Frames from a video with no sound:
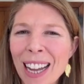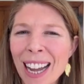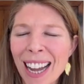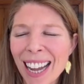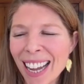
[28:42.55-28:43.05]

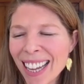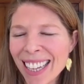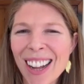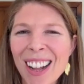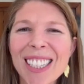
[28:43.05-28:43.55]
uh,
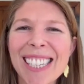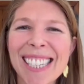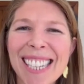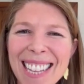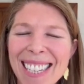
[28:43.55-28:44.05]
all to
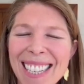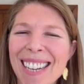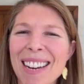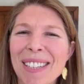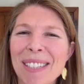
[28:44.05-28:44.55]
say that it's
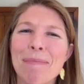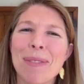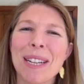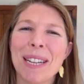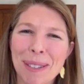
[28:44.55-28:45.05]
not a
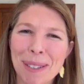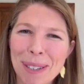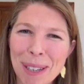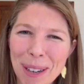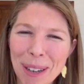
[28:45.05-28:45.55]
simple answer
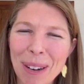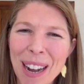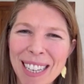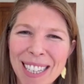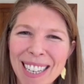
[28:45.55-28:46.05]
to your
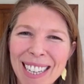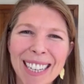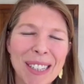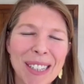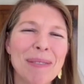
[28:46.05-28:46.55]
question
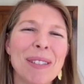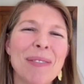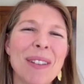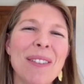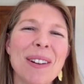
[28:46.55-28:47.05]
in terms of
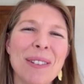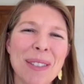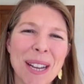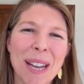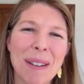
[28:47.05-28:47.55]
how they're
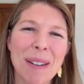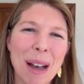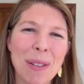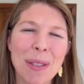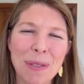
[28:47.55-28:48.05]
thinking
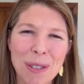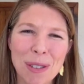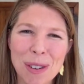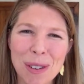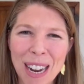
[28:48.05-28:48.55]
about the
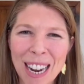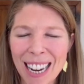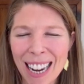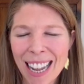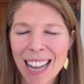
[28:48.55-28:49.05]
future, right?
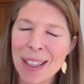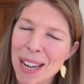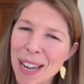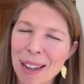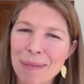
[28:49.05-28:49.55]
It, I
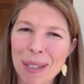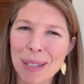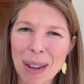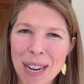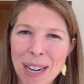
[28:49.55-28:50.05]
think it comes
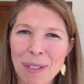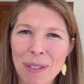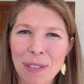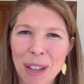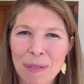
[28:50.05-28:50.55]
in many
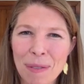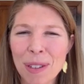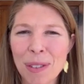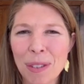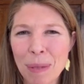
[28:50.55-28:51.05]
different
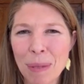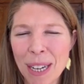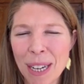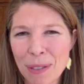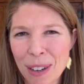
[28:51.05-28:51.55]
flavors for
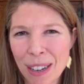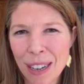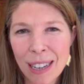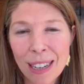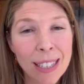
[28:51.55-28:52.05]
many different
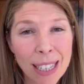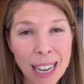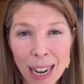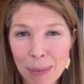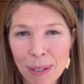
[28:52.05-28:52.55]

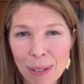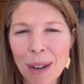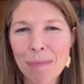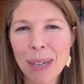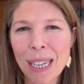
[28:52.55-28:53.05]
types of
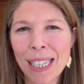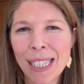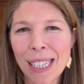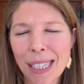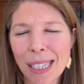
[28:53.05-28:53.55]

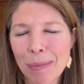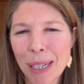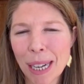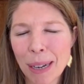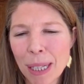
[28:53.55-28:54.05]
companies and customer
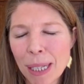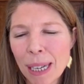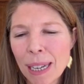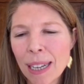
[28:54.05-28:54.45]
segments.